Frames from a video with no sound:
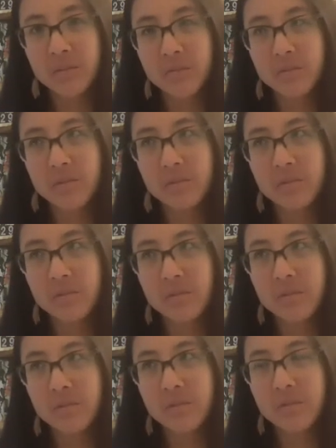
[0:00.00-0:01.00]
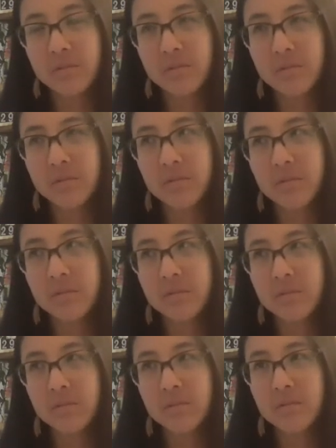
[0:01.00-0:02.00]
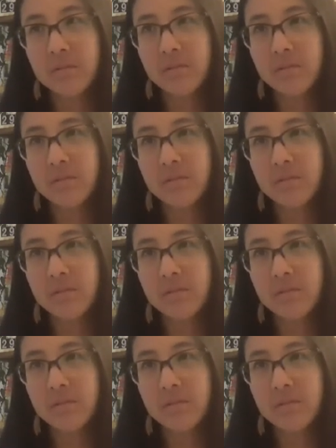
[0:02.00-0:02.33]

[no speech]